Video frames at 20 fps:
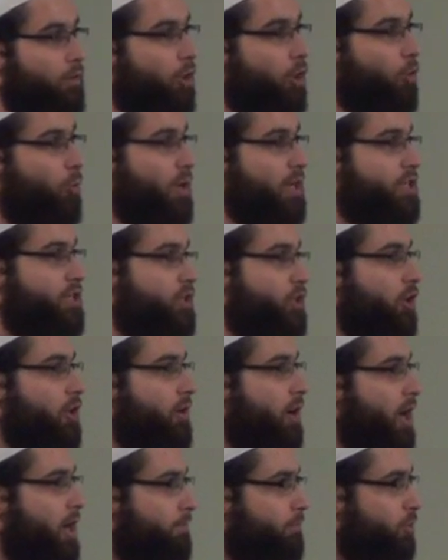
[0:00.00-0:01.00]
or Western
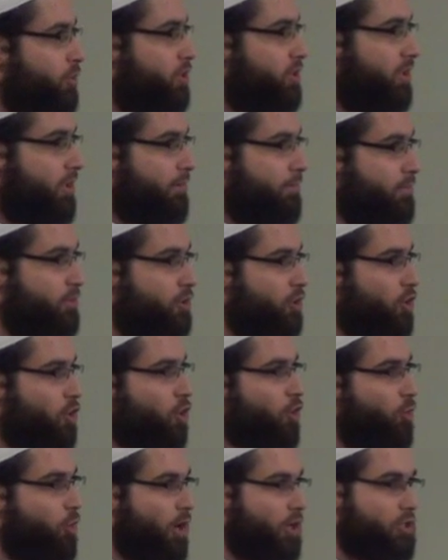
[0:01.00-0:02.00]
non-Muslims
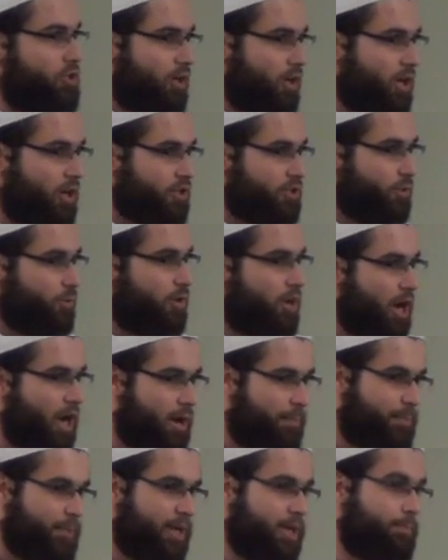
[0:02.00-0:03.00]
who want to also
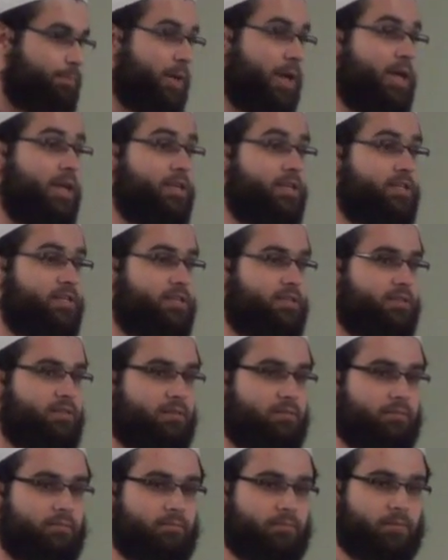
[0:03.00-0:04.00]
copy and paste
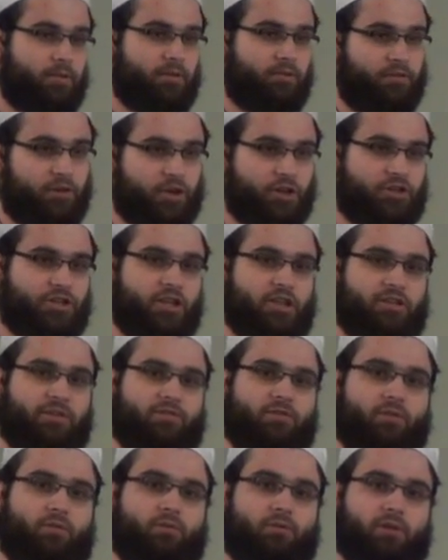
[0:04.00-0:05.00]
verses
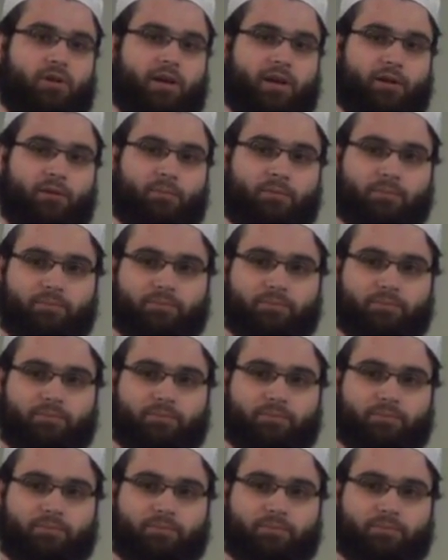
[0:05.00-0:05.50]
of the Quran.